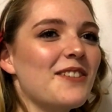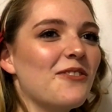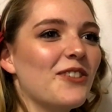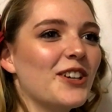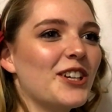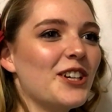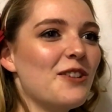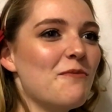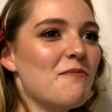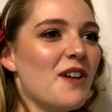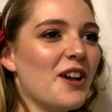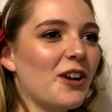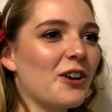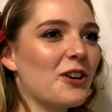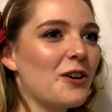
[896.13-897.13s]
We're gonna make
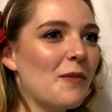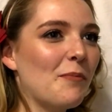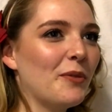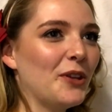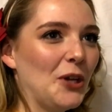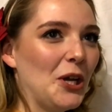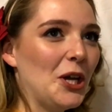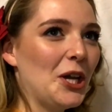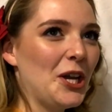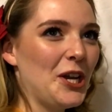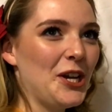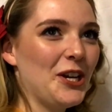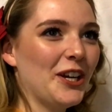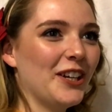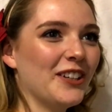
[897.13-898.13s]
her
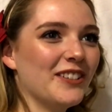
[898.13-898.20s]
bleed.